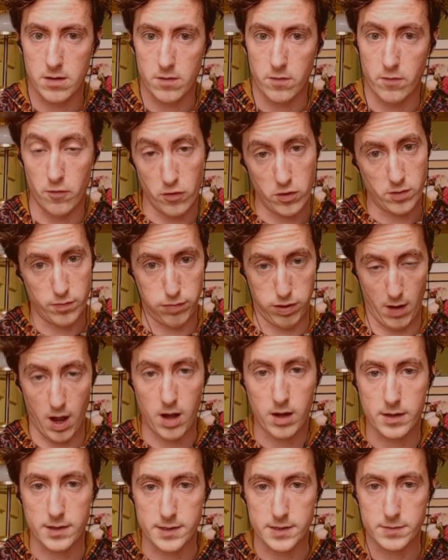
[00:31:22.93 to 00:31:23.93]
Rook
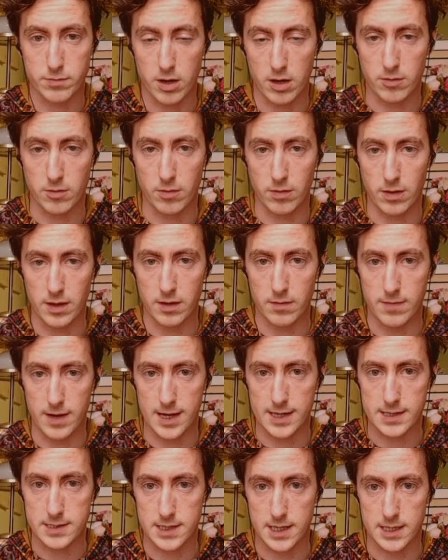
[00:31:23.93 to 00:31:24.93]
block is probably the
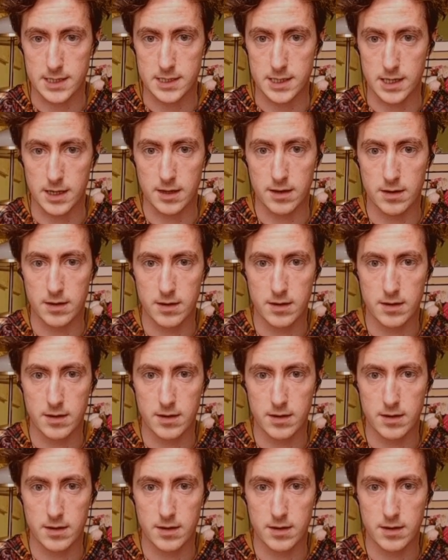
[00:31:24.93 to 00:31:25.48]
best, actually.